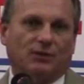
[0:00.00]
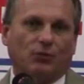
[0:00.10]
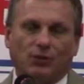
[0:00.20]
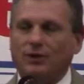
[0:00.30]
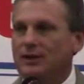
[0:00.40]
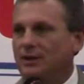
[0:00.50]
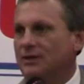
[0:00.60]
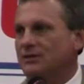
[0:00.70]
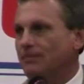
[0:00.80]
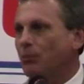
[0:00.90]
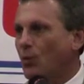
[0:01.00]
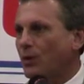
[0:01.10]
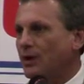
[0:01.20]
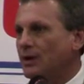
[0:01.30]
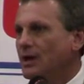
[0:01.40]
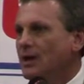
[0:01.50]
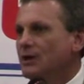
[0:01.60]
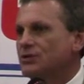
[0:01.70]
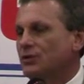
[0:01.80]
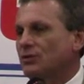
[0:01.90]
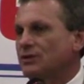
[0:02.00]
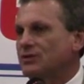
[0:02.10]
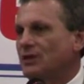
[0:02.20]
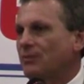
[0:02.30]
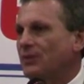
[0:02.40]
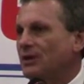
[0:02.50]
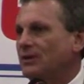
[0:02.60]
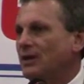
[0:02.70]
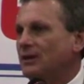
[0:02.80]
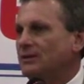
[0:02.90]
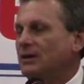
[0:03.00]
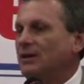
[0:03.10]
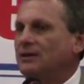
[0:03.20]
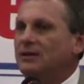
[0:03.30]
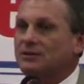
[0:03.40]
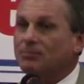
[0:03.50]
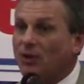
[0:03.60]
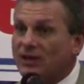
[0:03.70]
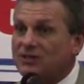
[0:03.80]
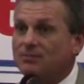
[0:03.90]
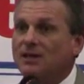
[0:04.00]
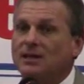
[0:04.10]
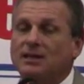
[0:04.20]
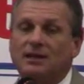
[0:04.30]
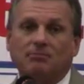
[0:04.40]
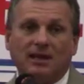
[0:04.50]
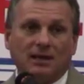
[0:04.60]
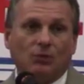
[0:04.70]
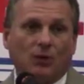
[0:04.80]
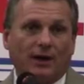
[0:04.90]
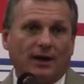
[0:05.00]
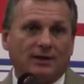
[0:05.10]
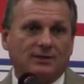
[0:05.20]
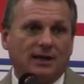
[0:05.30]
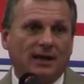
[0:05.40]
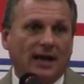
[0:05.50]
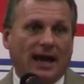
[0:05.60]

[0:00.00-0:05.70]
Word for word: It really is important, certainly something that, that has blessed me in many ways